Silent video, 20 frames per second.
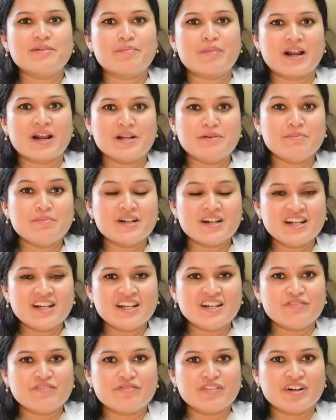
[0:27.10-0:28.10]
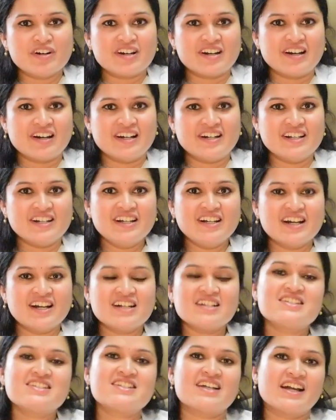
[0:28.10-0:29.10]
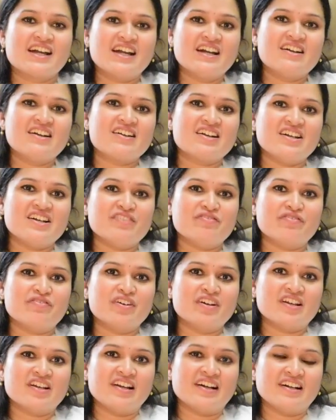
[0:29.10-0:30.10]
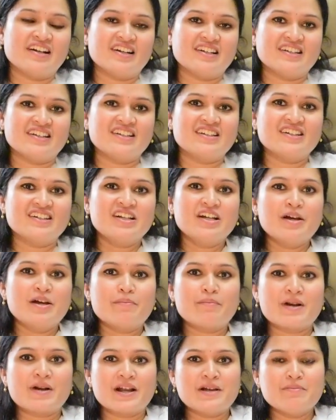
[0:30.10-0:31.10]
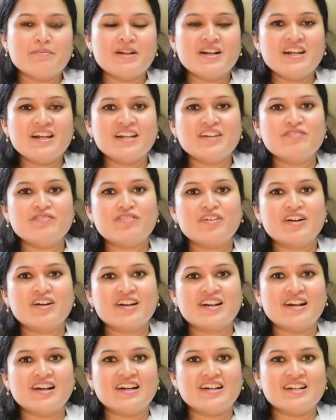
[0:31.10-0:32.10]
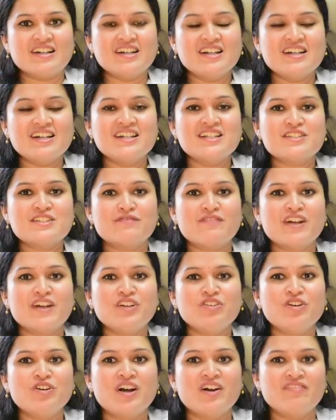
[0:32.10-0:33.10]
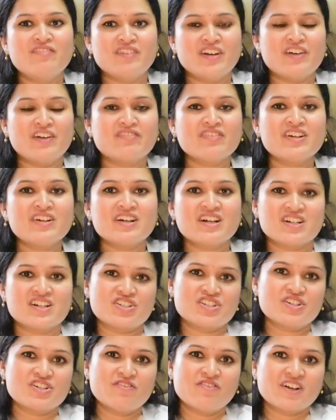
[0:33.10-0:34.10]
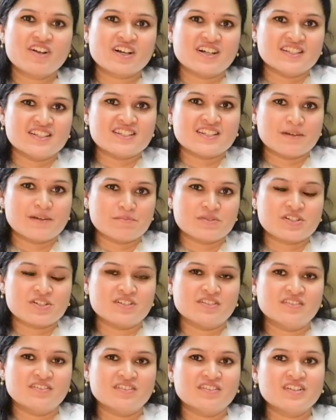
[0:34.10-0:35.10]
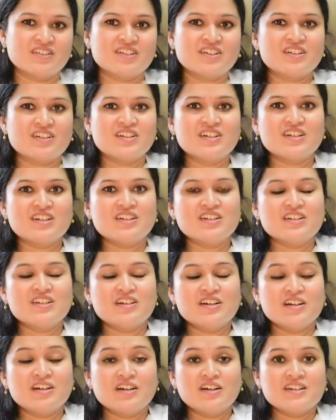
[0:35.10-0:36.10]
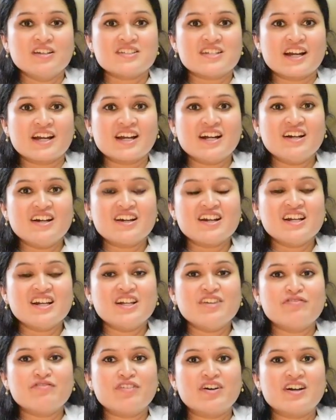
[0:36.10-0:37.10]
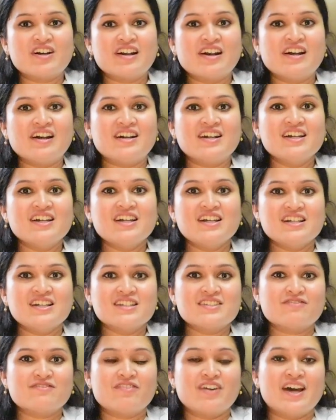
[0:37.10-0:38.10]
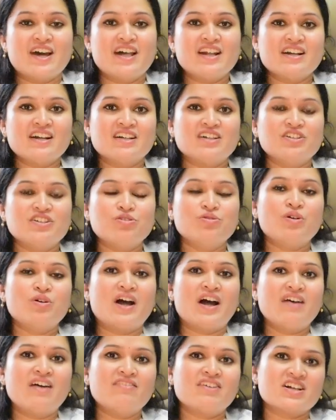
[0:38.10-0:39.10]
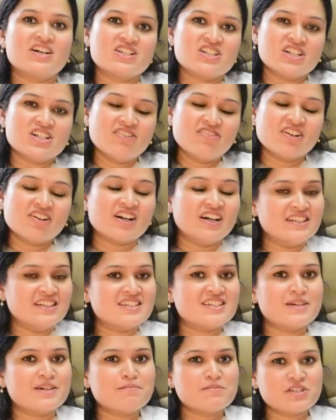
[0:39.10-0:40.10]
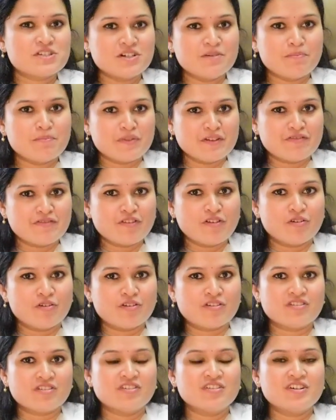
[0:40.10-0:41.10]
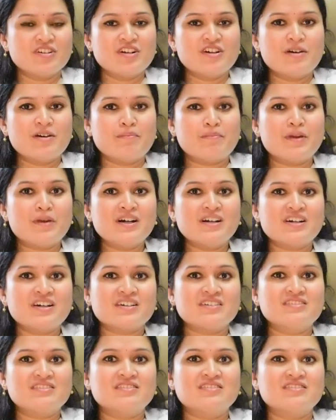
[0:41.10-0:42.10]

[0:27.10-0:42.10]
Primary infertility and secondary infertility. Primary infertility is when you have never achieved conception. Secondary infertility is where you have achieved conception before but